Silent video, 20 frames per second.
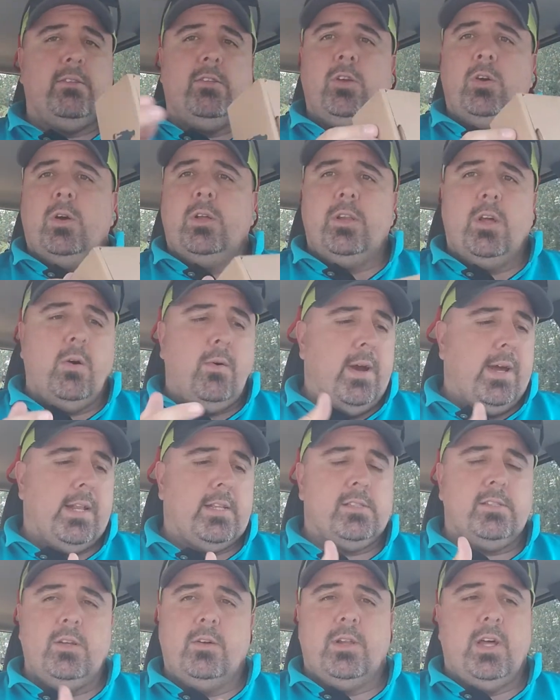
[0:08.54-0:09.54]
to it. No
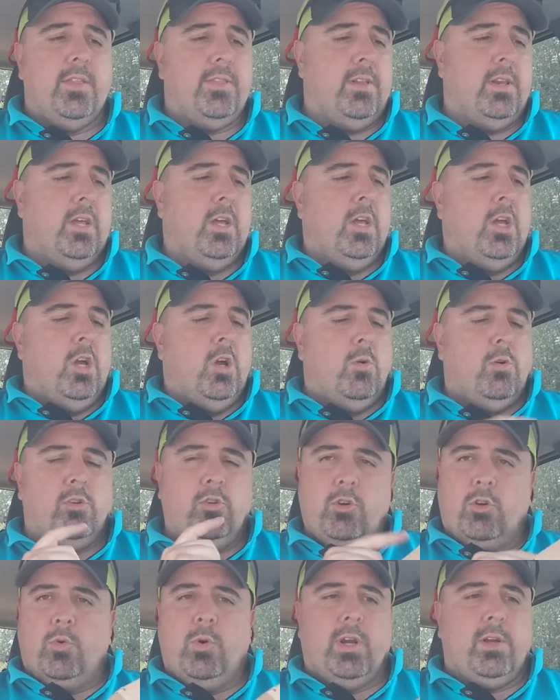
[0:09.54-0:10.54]
edits, no nothing.
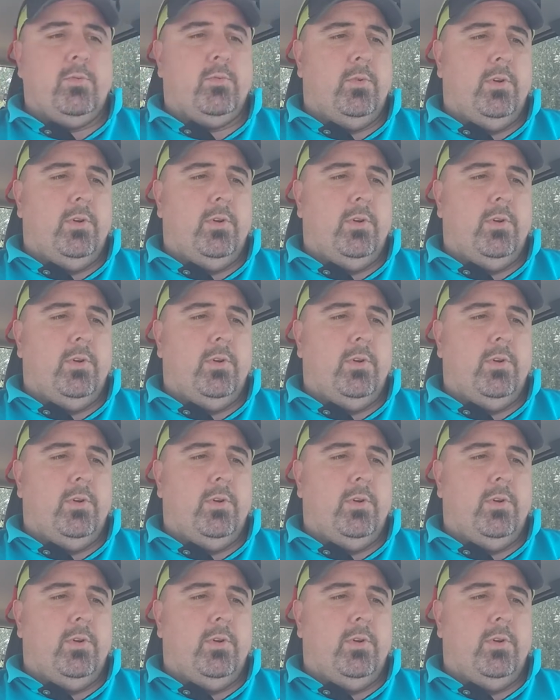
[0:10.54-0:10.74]
Do a quick